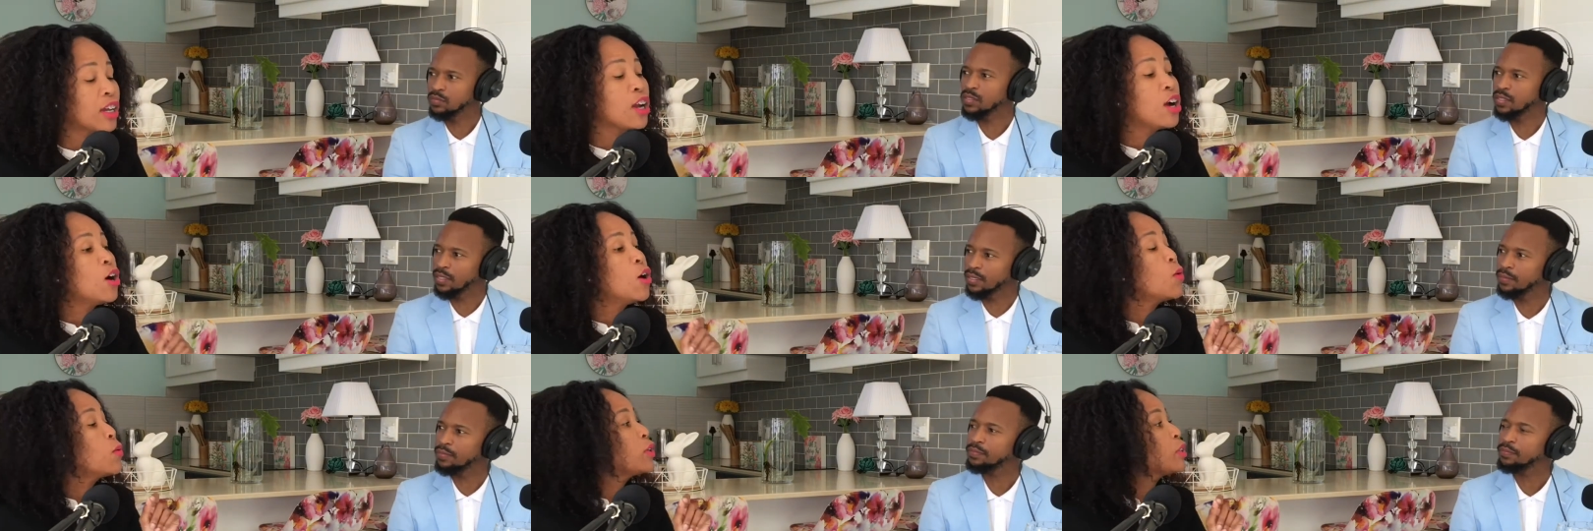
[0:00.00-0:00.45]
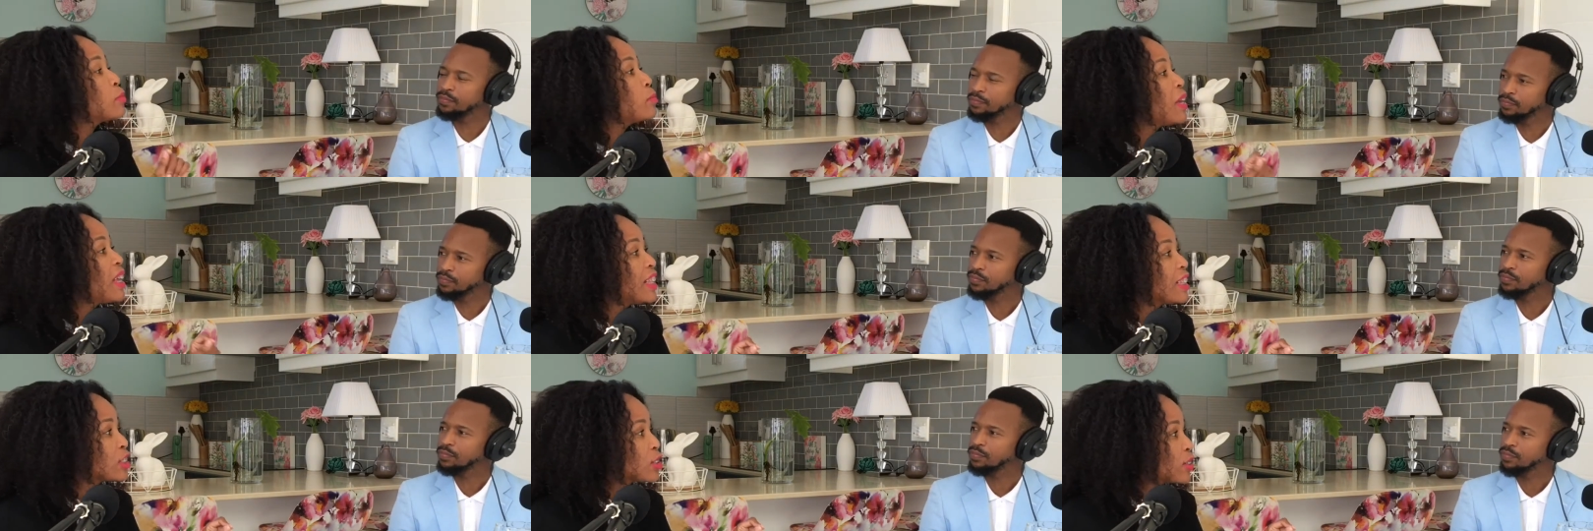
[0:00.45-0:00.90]
Speaker 1: Yeah. With
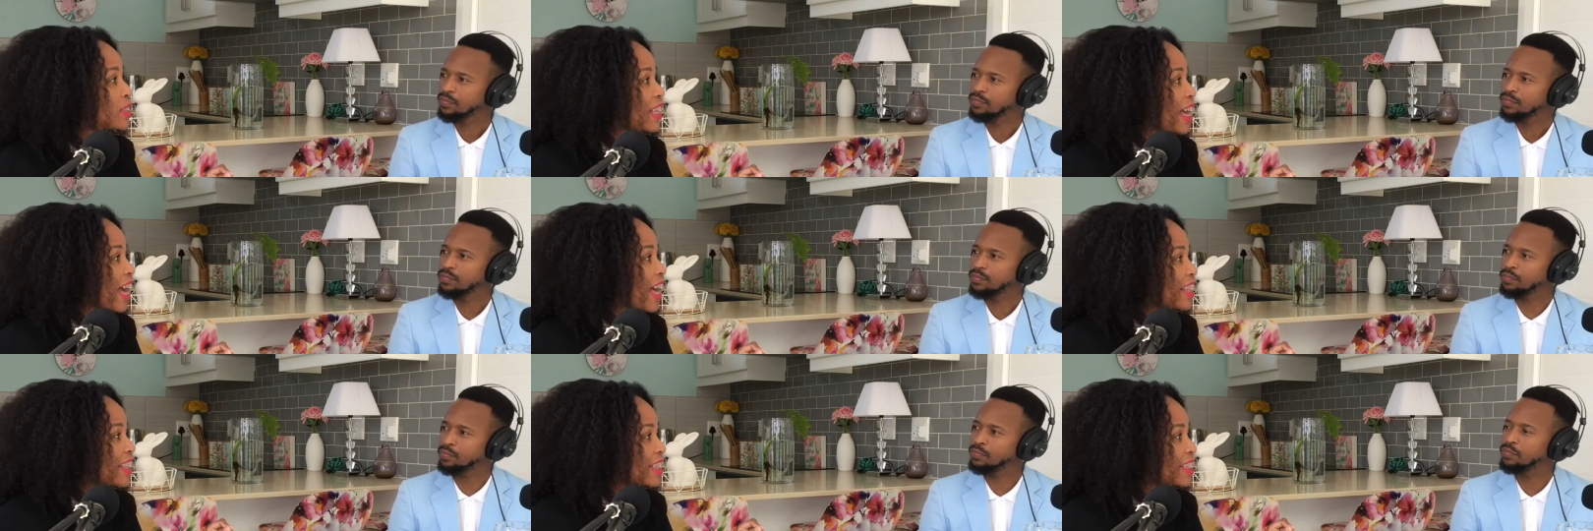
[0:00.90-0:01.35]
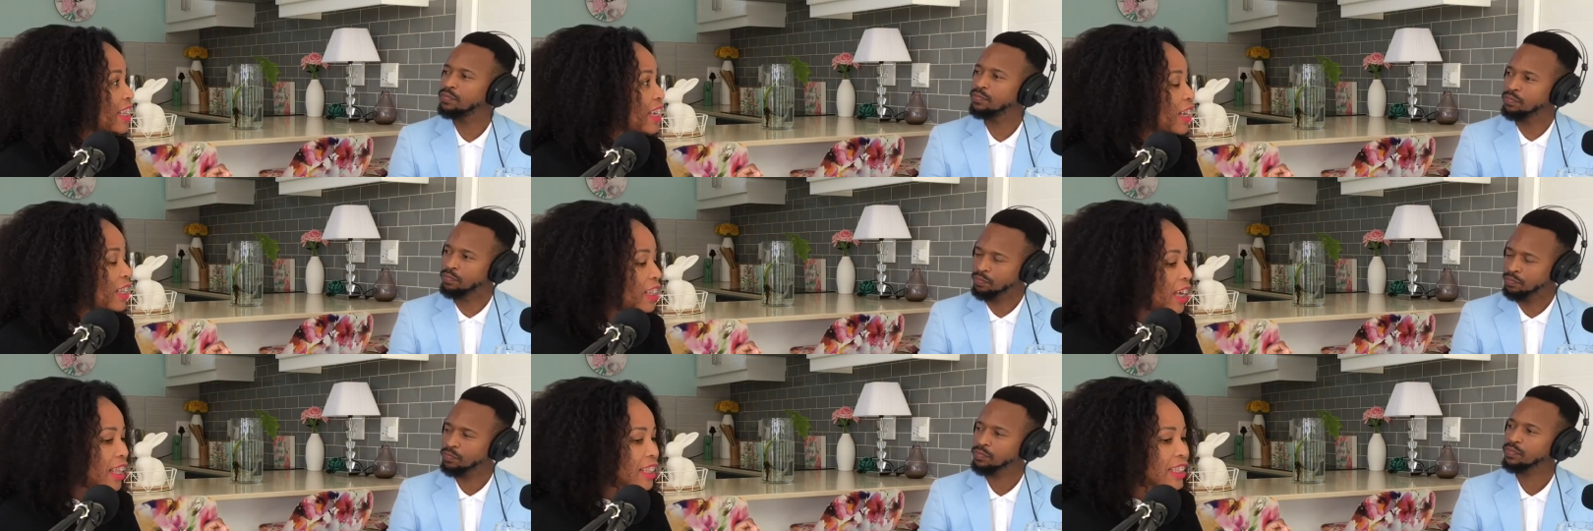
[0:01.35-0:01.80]
males on the other,
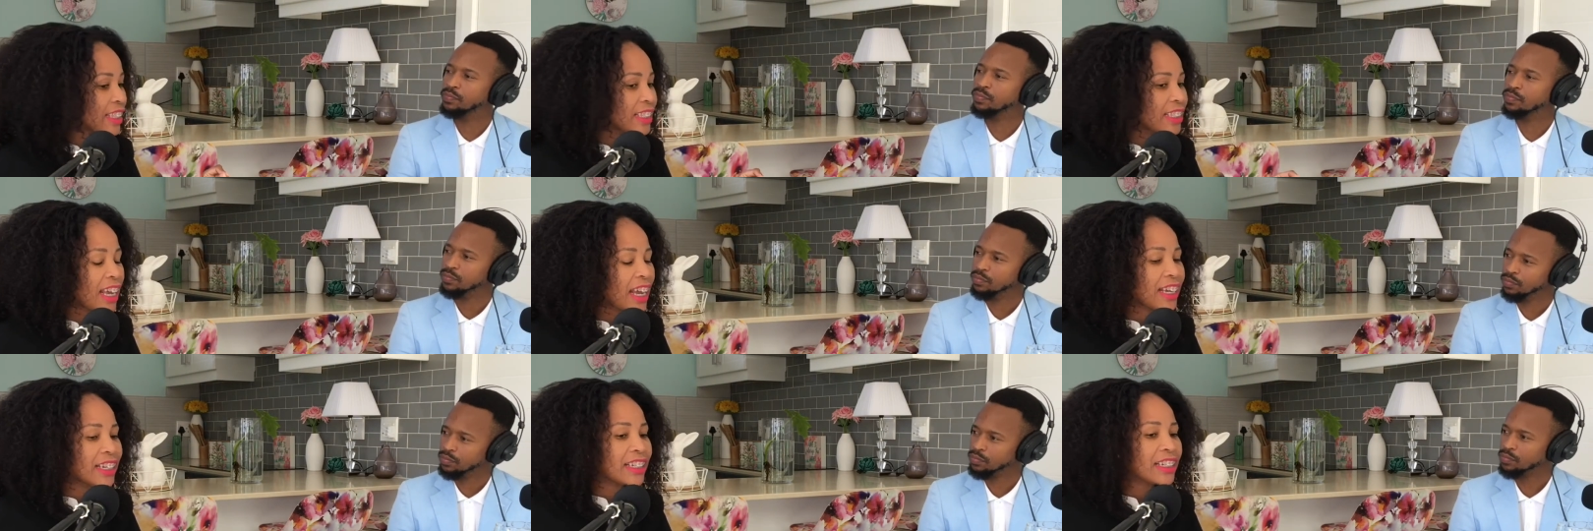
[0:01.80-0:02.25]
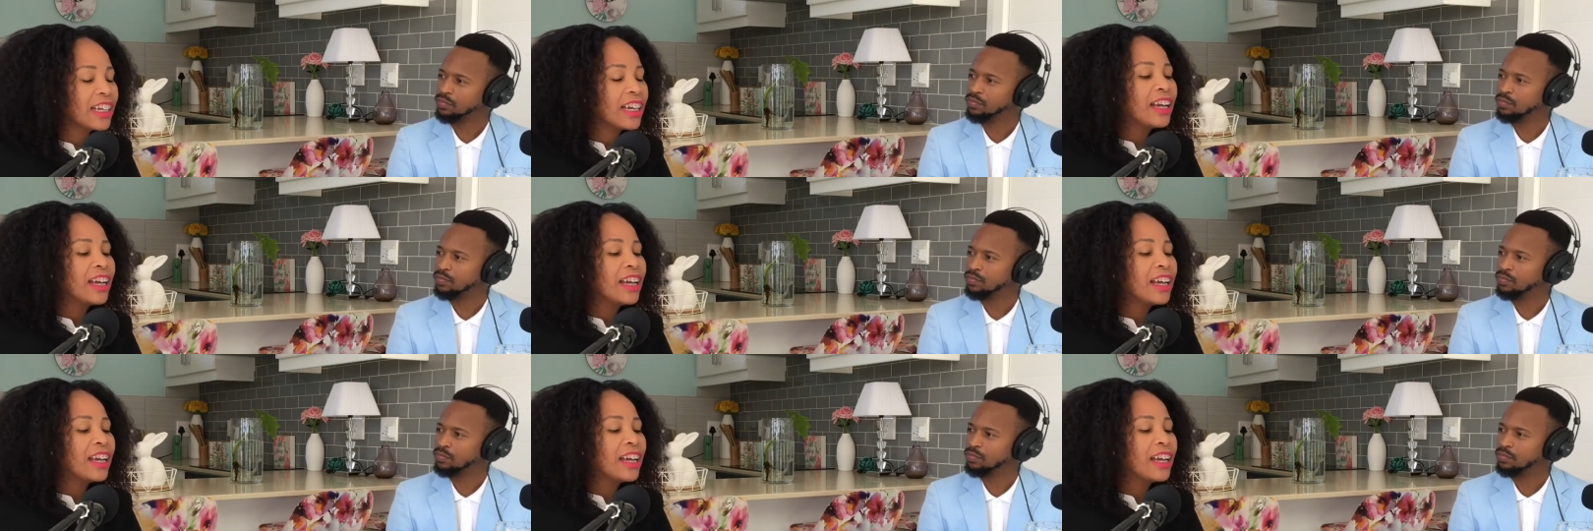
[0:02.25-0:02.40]
other side,